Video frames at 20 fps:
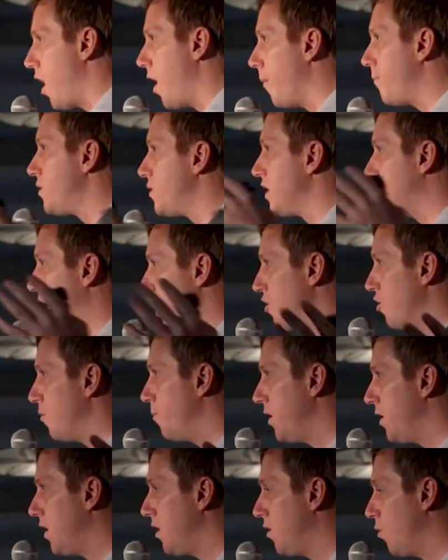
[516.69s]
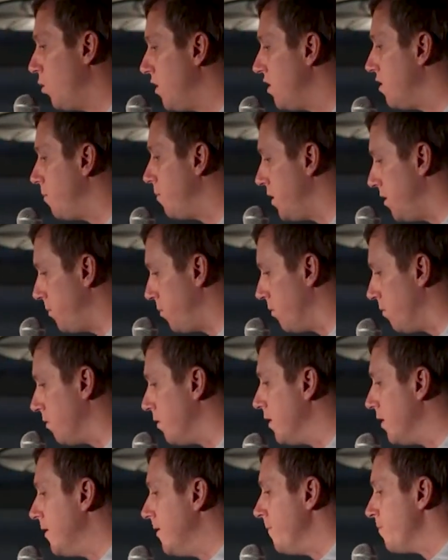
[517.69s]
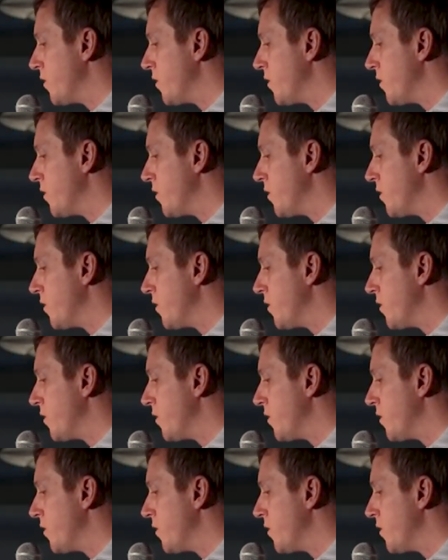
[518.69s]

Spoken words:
up together being we the people.